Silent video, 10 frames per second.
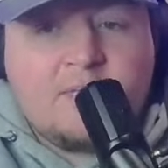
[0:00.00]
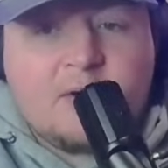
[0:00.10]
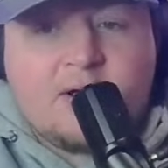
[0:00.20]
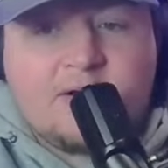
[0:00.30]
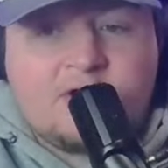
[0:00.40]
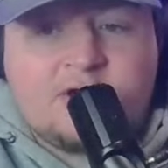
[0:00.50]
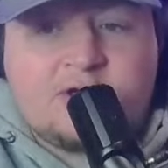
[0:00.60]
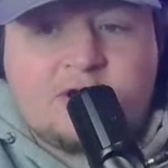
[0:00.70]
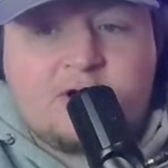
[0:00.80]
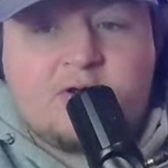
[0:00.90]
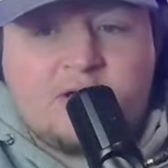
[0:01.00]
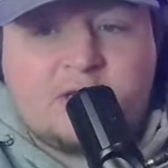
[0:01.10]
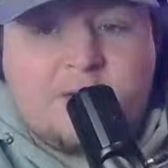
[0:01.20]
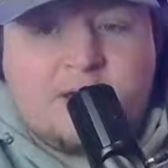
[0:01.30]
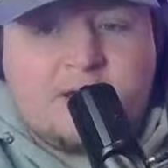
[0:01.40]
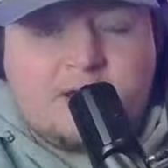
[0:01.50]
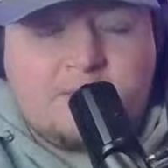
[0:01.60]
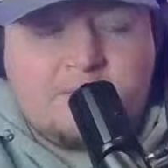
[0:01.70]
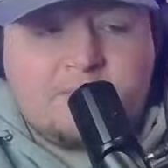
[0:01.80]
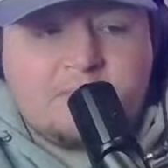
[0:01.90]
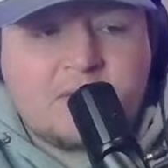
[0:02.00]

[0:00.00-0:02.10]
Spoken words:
But just generally speaking,